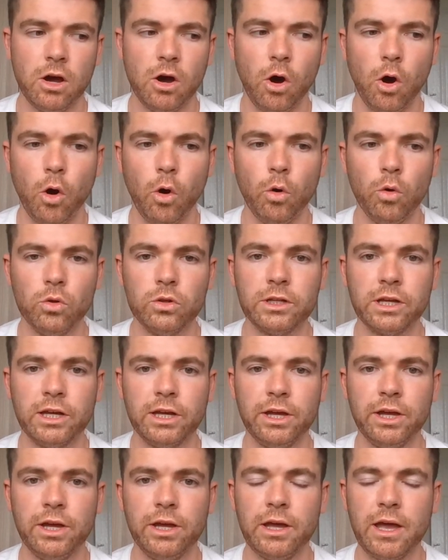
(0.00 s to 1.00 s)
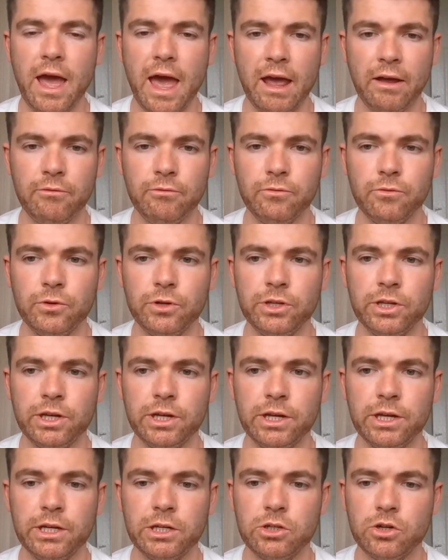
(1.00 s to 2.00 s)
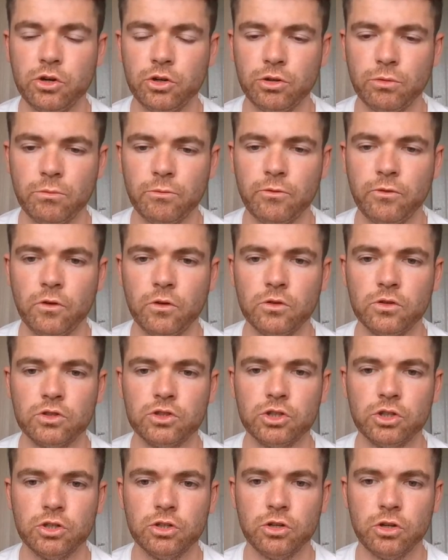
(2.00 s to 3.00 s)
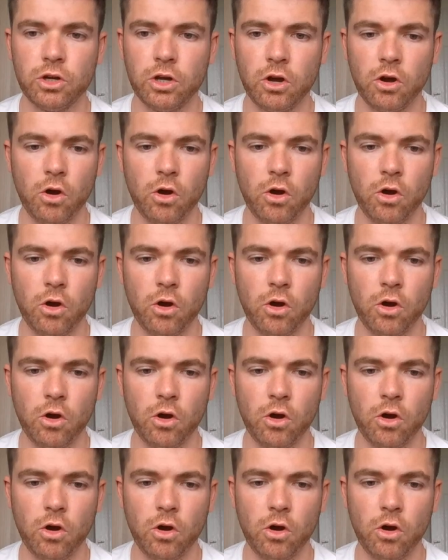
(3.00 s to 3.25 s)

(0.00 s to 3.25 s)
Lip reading: all day, every day, couldn't function.